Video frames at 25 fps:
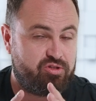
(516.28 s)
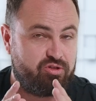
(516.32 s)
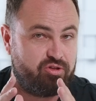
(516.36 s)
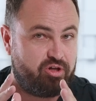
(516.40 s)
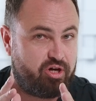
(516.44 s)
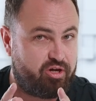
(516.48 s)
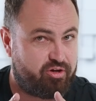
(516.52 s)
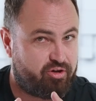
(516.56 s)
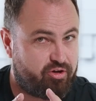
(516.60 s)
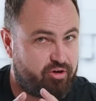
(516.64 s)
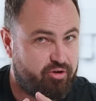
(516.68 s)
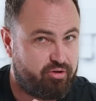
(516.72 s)

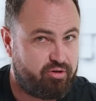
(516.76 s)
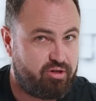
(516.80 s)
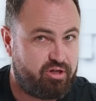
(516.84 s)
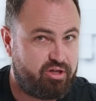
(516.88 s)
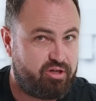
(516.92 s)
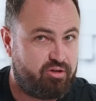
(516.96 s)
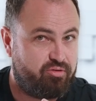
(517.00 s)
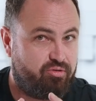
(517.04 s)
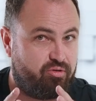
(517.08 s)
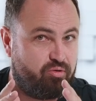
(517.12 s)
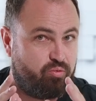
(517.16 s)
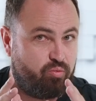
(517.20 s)
not
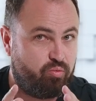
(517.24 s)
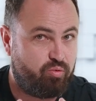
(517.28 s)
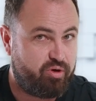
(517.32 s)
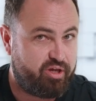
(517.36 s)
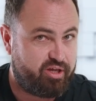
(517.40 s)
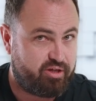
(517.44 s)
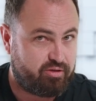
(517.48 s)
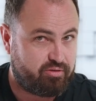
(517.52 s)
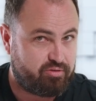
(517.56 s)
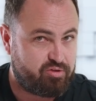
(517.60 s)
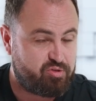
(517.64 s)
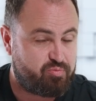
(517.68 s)
only the
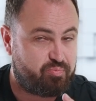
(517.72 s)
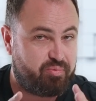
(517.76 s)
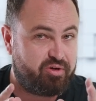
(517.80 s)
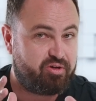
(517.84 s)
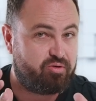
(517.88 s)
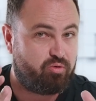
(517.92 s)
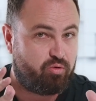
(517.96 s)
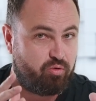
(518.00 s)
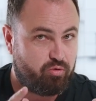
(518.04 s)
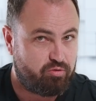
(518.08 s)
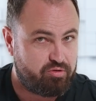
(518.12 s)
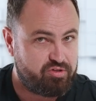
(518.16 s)
wheels,
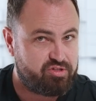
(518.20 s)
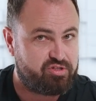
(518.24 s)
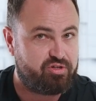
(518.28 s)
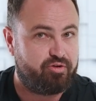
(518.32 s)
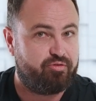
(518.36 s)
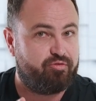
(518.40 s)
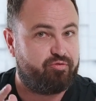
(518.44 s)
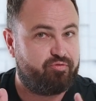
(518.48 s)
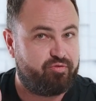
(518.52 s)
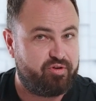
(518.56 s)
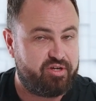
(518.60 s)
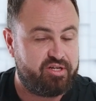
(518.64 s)
but
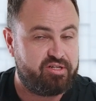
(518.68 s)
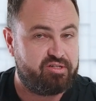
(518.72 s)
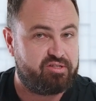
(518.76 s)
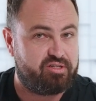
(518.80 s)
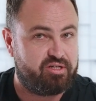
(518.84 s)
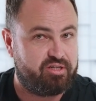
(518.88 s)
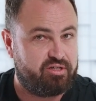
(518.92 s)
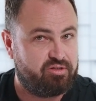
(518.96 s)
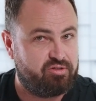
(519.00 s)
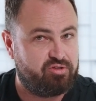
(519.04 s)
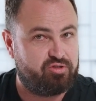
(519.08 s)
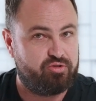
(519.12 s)
also feeds
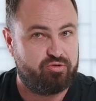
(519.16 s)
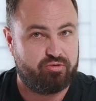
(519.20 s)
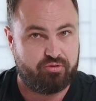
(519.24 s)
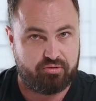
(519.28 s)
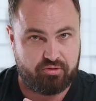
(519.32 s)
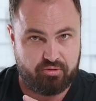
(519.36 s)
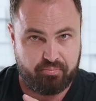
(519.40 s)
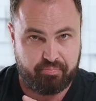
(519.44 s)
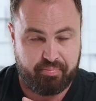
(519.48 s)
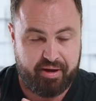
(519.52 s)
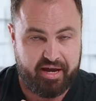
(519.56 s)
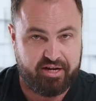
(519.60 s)
into
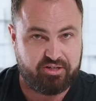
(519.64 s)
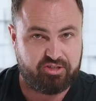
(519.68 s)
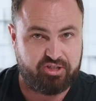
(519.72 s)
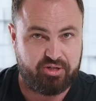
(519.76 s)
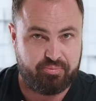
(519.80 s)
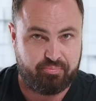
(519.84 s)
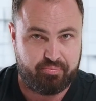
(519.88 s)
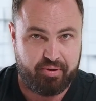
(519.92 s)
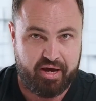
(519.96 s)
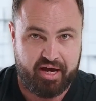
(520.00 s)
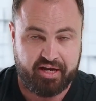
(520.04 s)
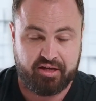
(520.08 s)
the battery
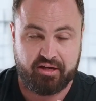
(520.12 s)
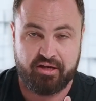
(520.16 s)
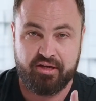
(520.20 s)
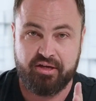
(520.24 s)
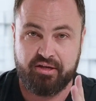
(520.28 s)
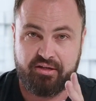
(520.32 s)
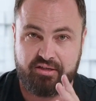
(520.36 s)
pack,